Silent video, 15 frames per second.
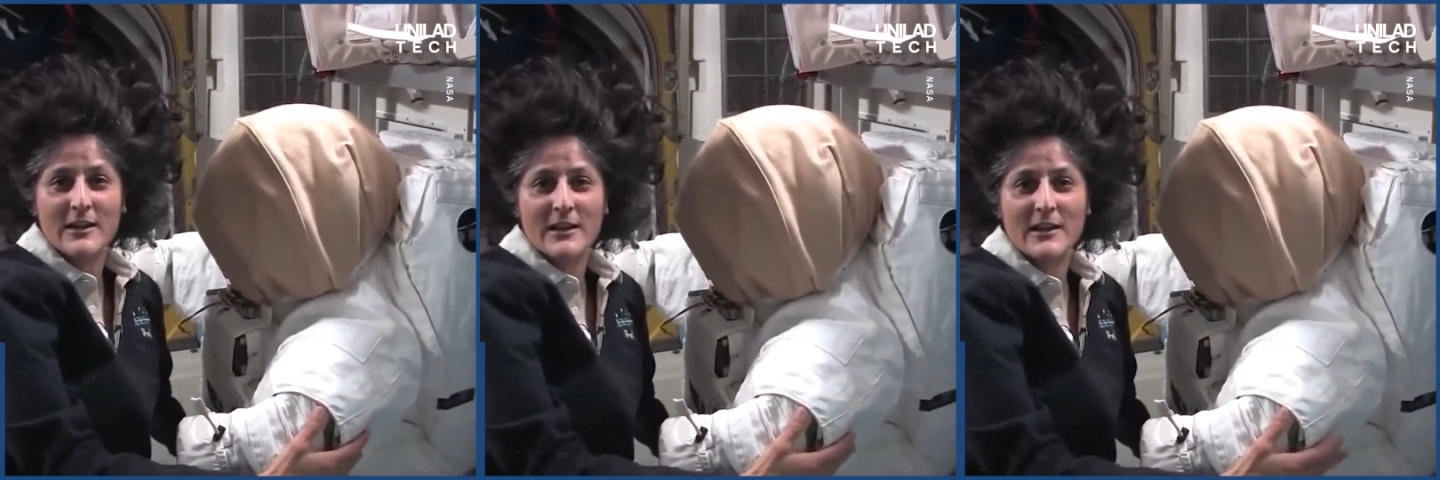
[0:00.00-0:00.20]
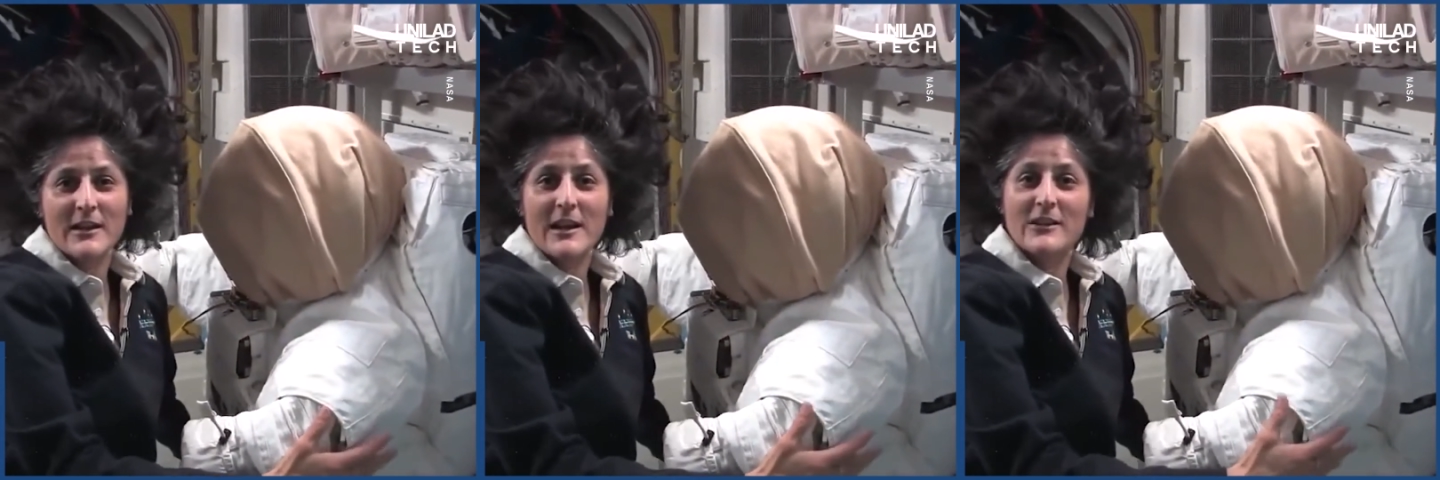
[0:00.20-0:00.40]

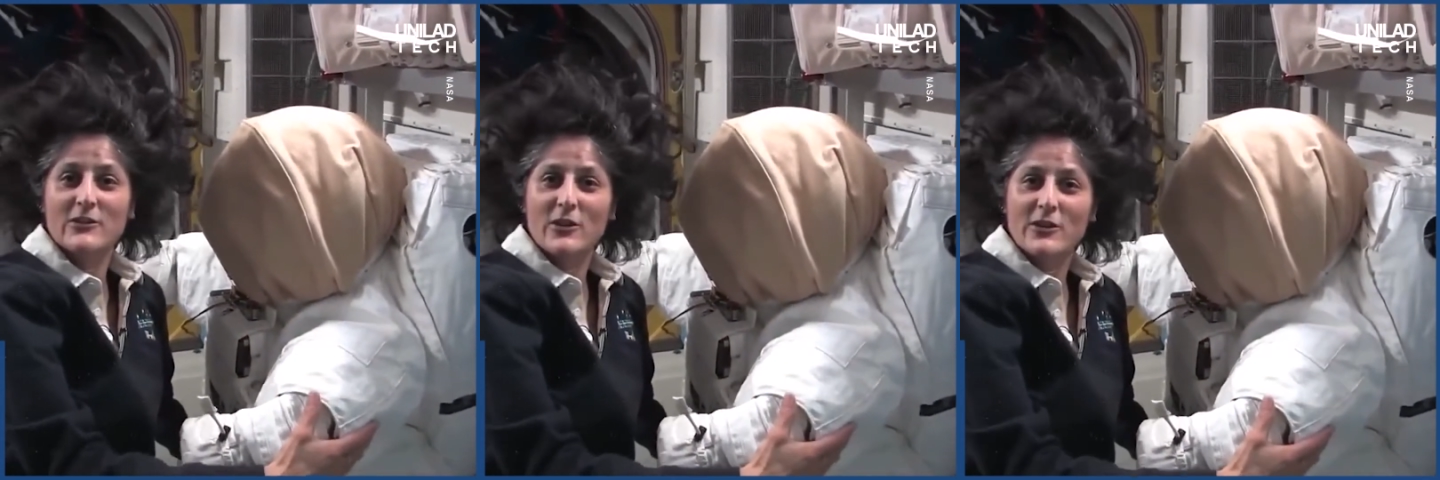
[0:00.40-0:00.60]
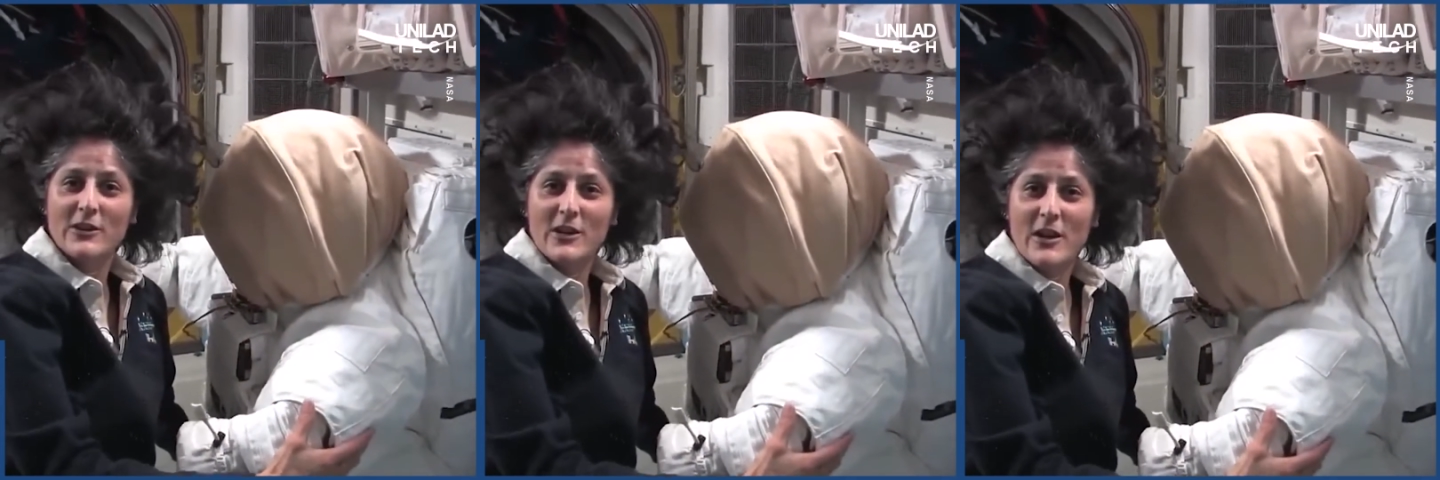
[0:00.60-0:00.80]
It has
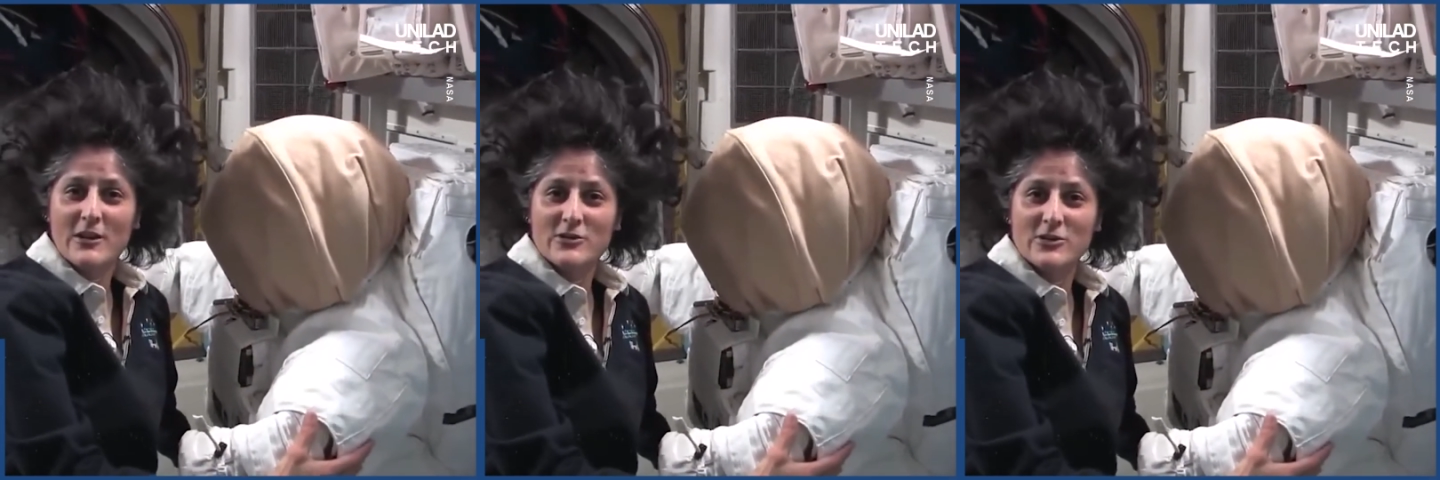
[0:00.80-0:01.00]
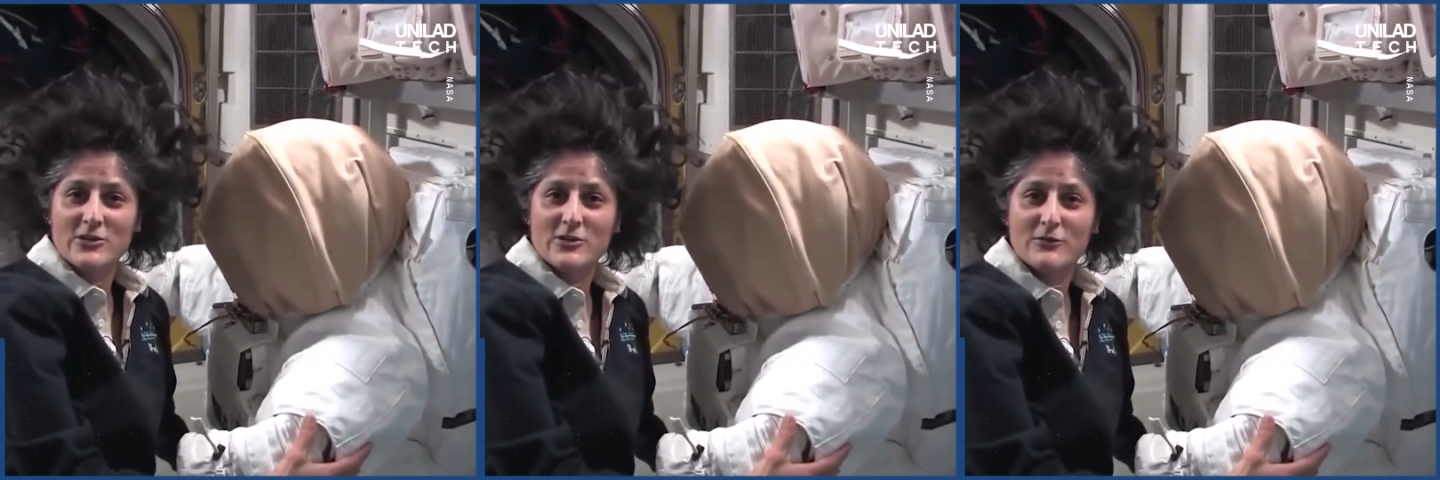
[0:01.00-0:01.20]
all the
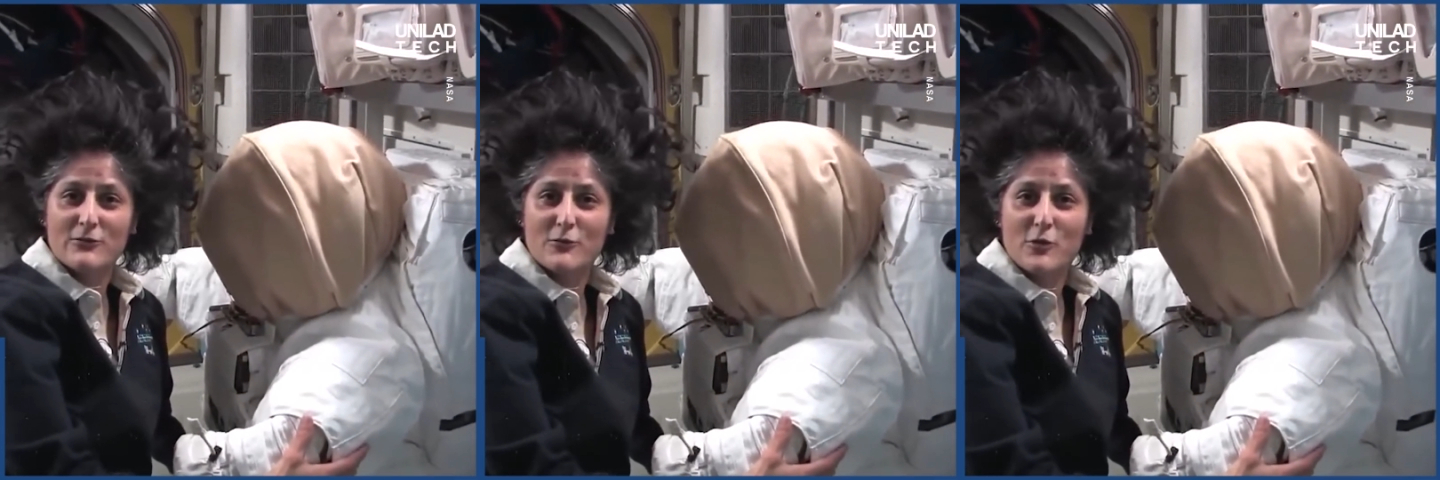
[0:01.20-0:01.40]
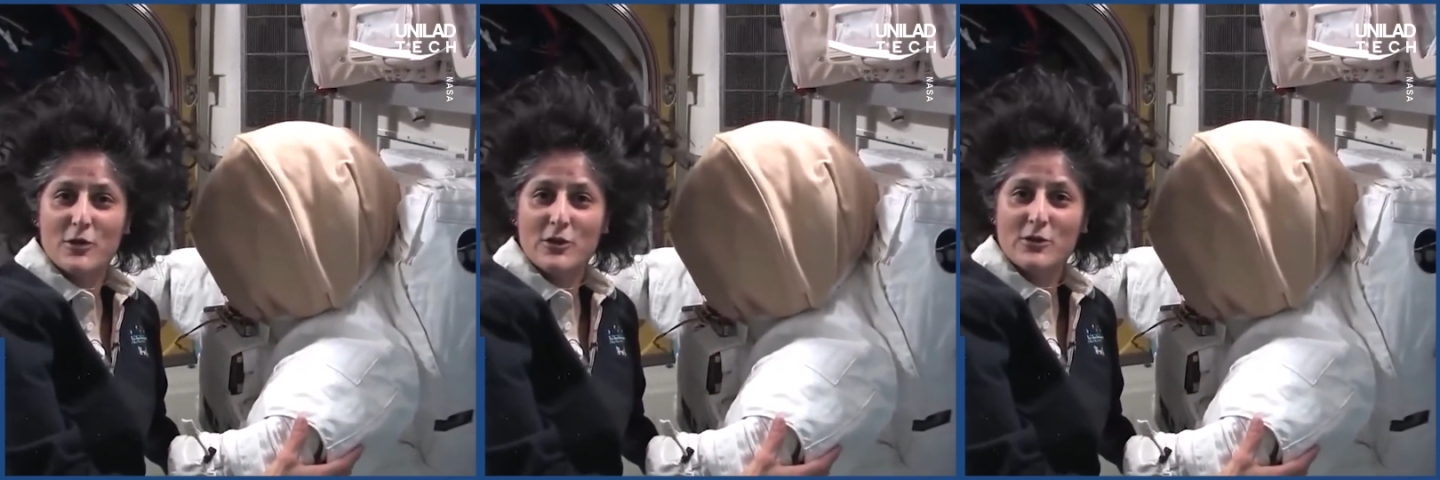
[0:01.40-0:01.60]
oxygen
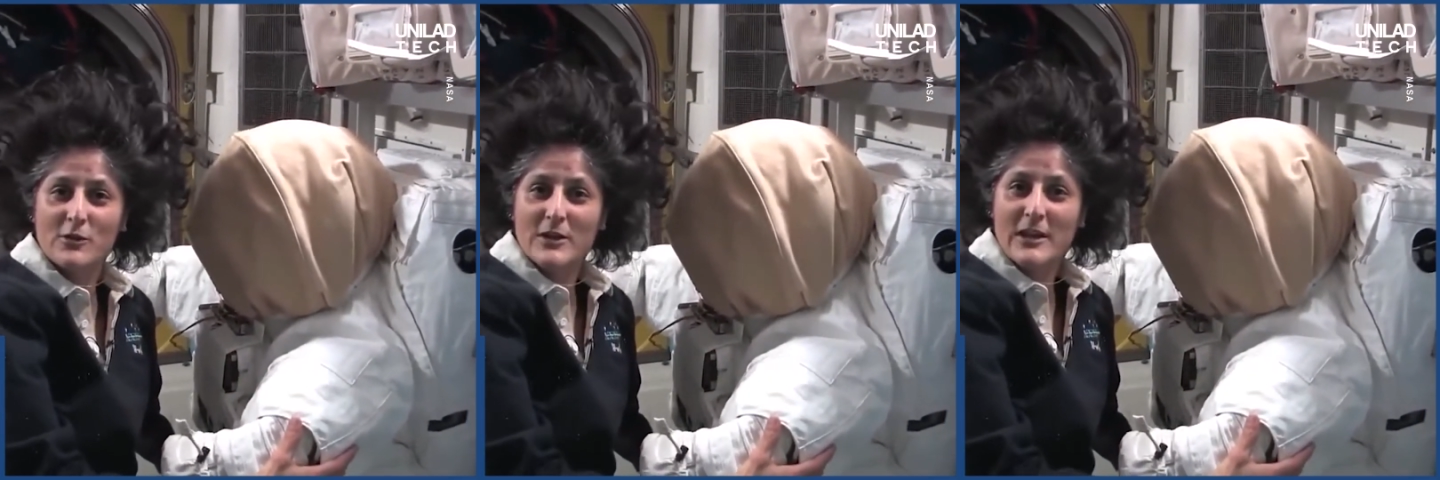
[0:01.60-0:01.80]
for you.